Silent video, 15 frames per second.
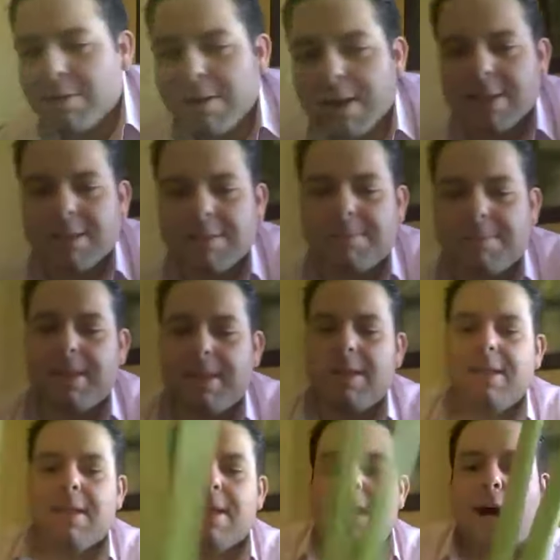a recipe,
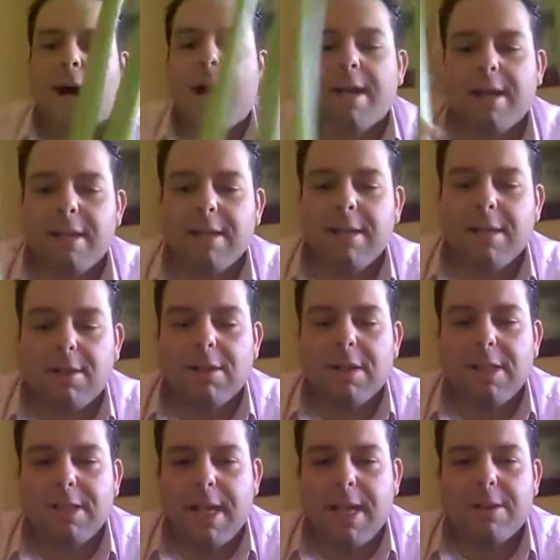I can
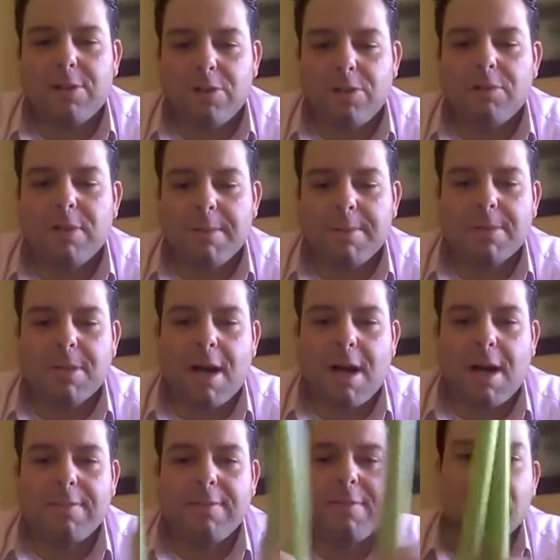literally take 2 ribs
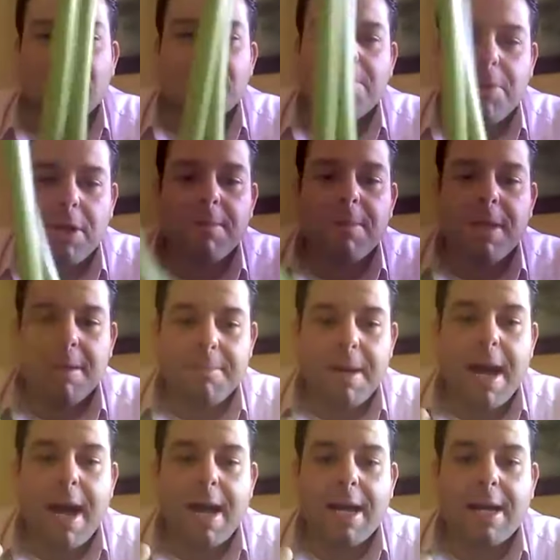off, put them in a
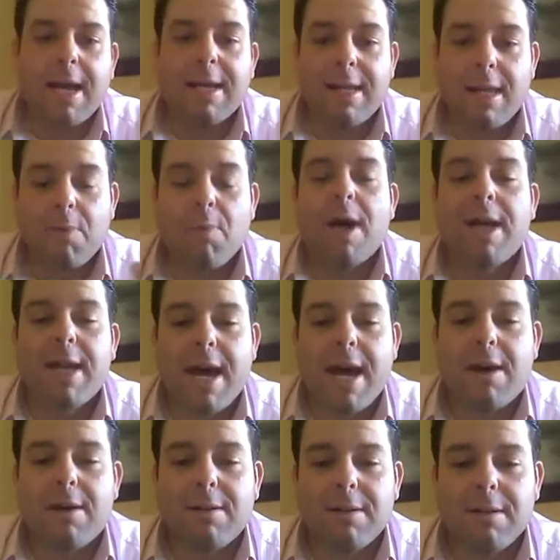bag, and they weigh it
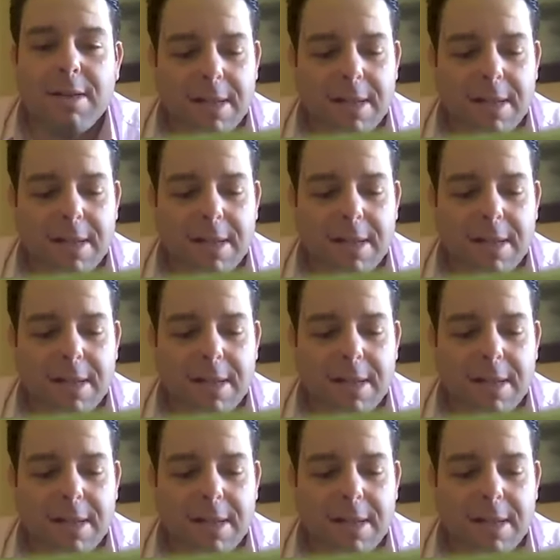out.